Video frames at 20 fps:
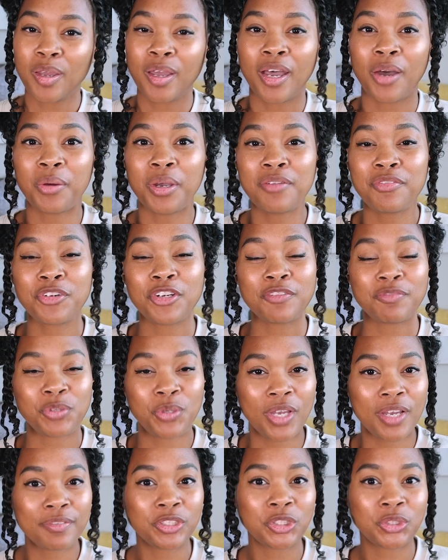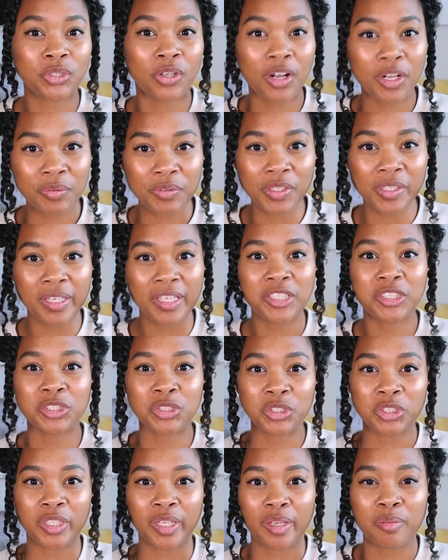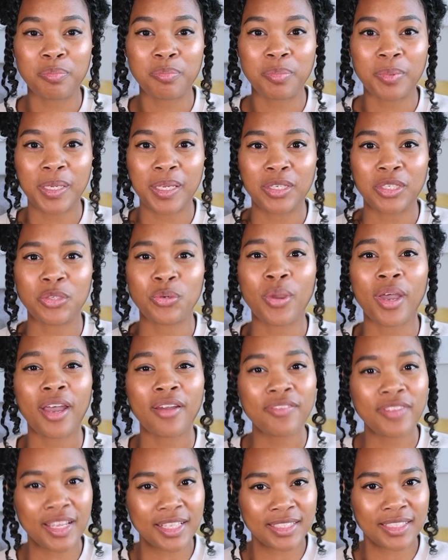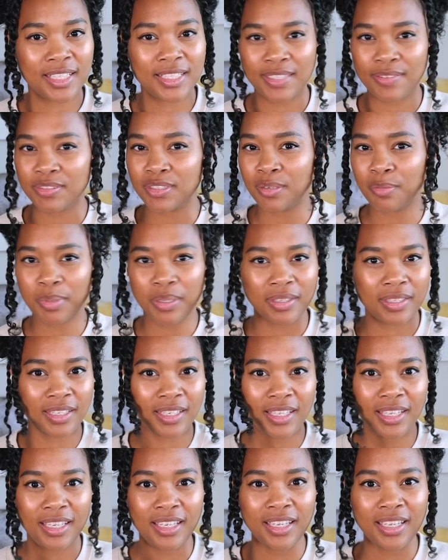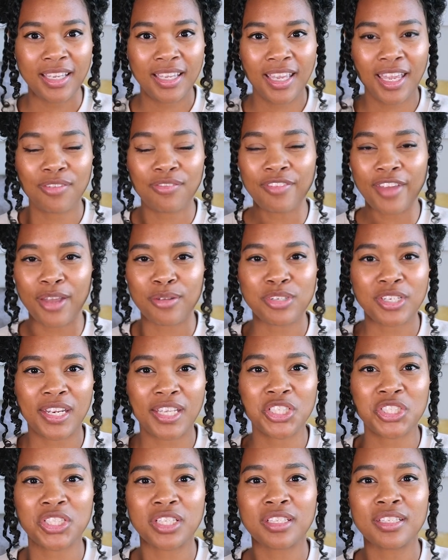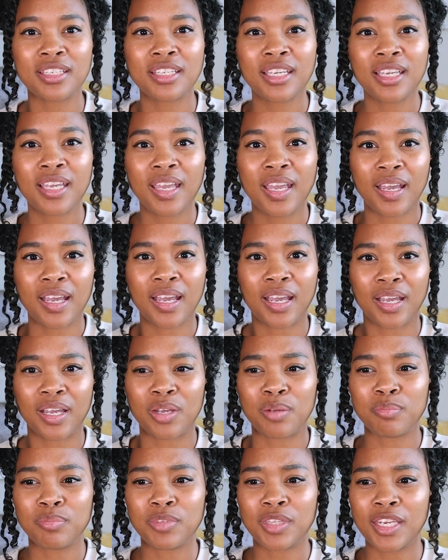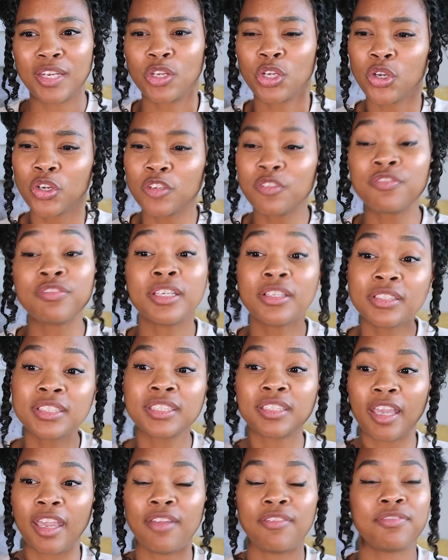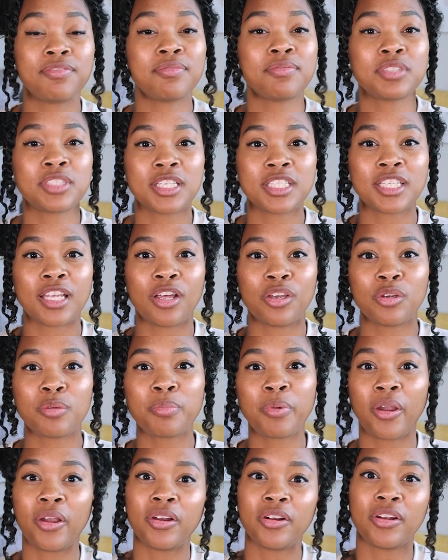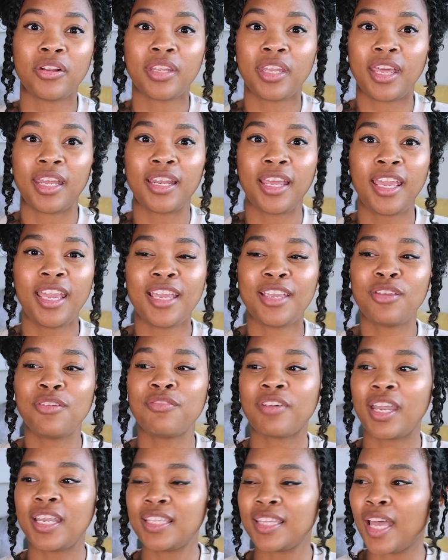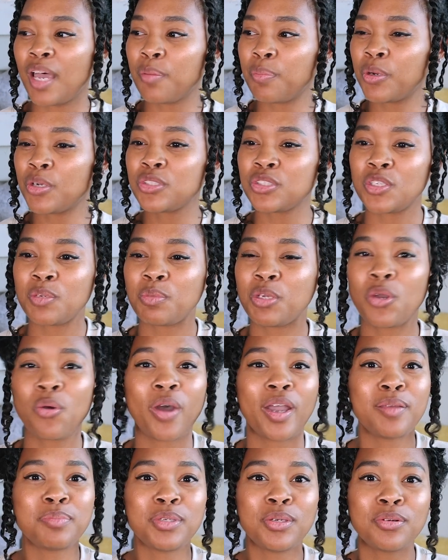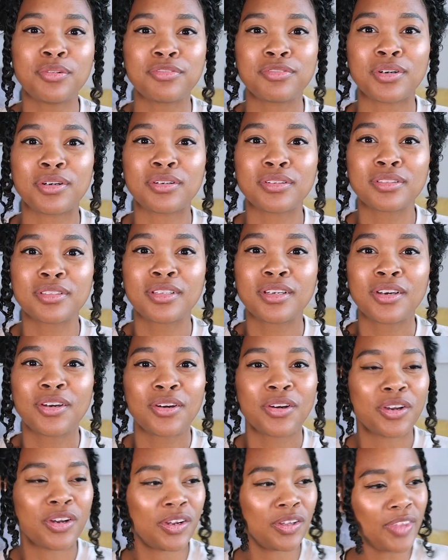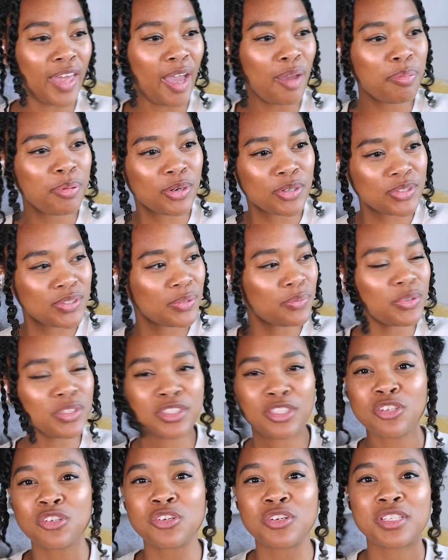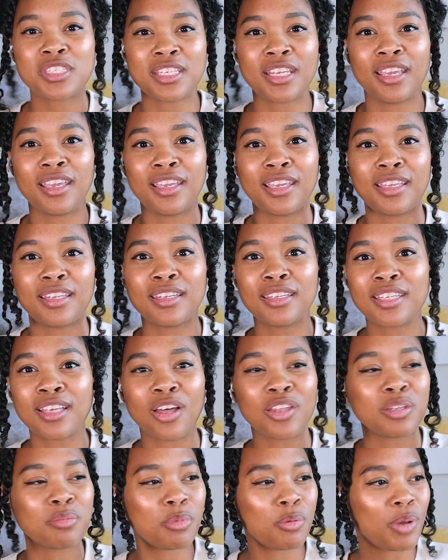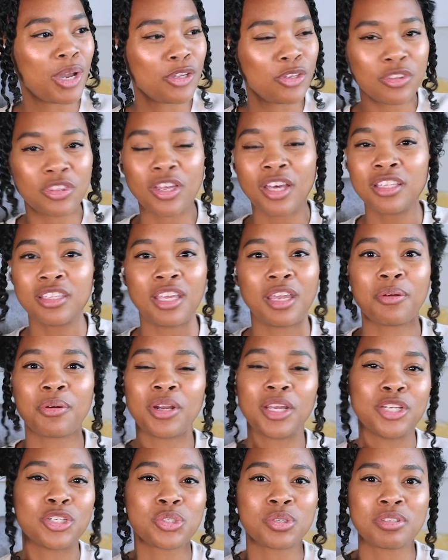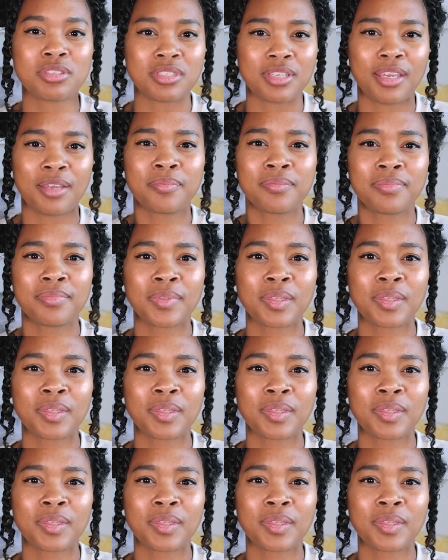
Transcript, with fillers: However, if you have a strong relationship and you have that sense of stability and foundation, um, then it could feel safe to tell your partner that, hey, you find that person to be quite beautiful, or that person was interesting, and tell them why you thought they were interesting.